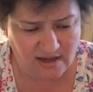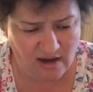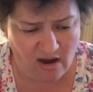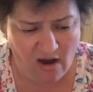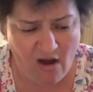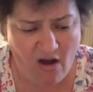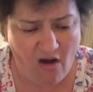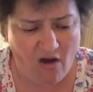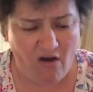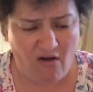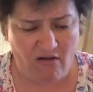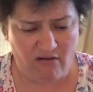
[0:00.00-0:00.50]

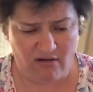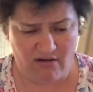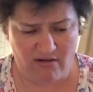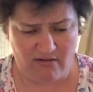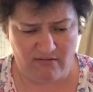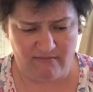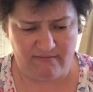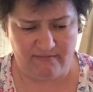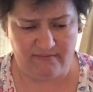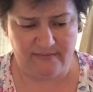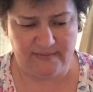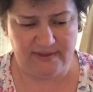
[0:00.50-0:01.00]
dark,
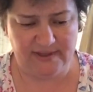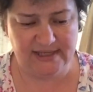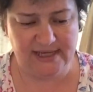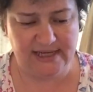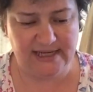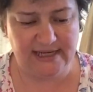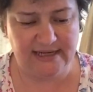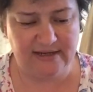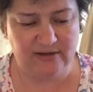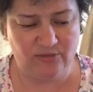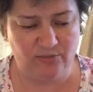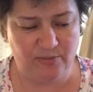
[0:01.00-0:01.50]
said
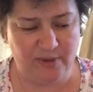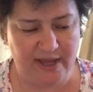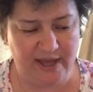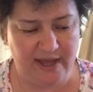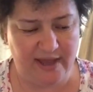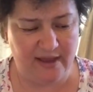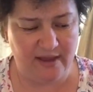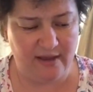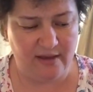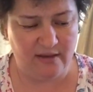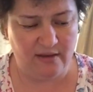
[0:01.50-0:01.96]
Little Bear.